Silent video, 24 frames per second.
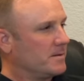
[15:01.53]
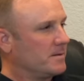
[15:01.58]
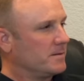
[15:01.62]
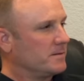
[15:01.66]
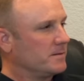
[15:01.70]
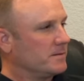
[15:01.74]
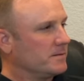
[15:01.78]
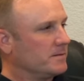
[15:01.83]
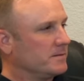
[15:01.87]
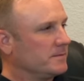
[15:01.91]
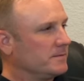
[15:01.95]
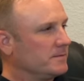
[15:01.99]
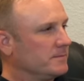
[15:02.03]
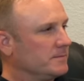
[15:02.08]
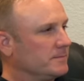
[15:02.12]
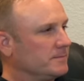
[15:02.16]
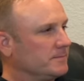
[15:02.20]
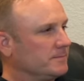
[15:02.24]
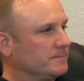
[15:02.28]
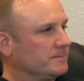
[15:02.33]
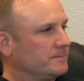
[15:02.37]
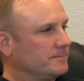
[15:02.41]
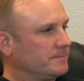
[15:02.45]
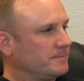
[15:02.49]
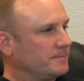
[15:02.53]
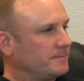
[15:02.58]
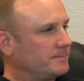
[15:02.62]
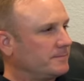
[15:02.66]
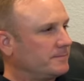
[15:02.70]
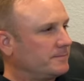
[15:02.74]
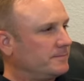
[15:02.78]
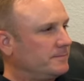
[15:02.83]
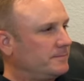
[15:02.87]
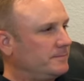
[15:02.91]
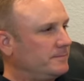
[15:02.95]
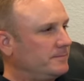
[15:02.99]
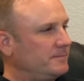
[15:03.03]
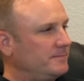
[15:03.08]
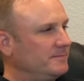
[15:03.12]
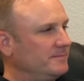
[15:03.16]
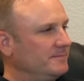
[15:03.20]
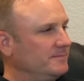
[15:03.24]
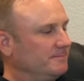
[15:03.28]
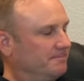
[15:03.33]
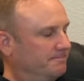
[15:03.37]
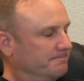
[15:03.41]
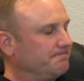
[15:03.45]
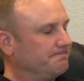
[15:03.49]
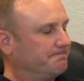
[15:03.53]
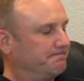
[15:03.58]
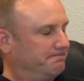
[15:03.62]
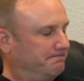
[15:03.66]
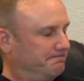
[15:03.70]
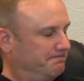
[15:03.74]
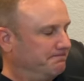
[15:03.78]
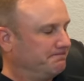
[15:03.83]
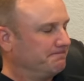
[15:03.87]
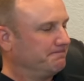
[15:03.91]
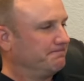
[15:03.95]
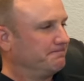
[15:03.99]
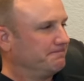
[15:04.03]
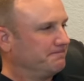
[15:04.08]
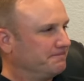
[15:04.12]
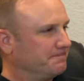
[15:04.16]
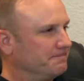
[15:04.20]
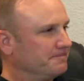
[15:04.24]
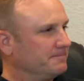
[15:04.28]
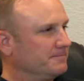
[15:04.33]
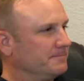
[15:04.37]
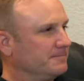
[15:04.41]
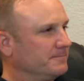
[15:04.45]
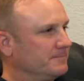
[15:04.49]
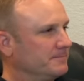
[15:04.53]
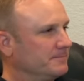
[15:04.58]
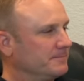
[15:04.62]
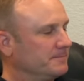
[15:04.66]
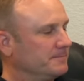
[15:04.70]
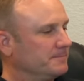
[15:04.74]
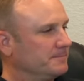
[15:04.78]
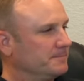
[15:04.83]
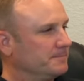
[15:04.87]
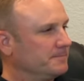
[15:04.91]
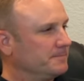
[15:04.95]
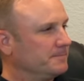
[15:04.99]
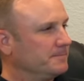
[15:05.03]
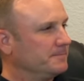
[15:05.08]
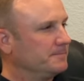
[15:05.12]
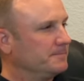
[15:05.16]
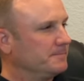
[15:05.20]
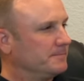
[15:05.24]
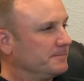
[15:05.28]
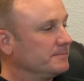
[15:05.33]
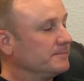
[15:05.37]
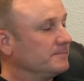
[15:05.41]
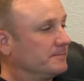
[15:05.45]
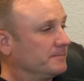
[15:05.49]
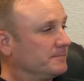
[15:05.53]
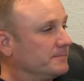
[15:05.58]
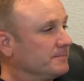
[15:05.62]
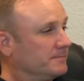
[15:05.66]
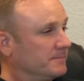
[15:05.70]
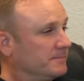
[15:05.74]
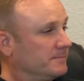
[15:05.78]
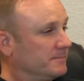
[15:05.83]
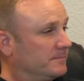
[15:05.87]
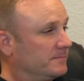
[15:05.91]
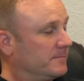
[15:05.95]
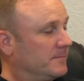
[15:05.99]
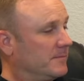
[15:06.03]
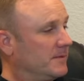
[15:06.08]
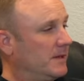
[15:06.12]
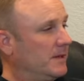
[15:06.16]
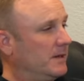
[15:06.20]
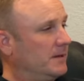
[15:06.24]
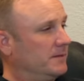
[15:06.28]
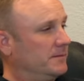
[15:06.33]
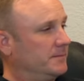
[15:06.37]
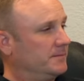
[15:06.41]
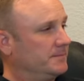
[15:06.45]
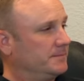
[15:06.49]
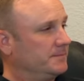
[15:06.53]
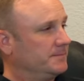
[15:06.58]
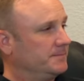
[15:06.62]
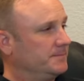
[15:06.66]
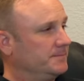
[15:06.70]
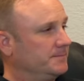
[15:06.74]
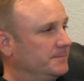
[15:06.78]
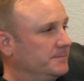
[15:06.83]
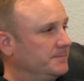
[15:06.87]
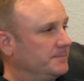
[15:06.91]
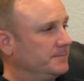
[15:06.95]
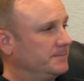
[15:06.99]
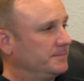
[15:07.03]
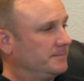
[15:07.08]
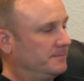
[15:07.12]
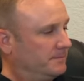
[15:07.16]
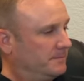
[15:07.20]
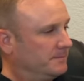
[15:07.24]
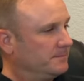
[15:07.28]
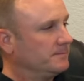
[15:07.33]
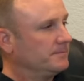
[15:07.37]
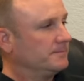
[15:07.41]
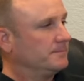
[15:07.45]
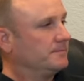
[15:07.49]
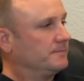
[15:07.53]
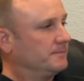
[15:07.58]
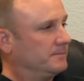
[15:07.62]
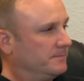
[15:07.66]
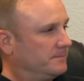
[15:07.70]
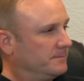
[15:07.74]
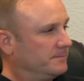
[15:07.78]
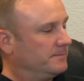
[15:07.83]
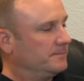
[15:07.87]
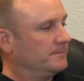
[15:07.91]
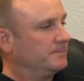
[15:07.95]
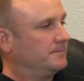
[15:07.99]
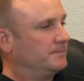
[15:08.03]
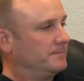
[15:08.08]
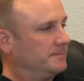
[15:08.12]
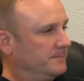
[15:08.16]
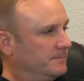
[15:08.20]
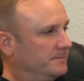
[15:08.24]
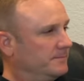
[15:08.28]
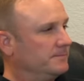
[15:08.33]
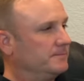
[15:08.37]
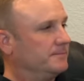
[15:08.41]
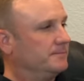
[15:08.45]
This person isn't speaking.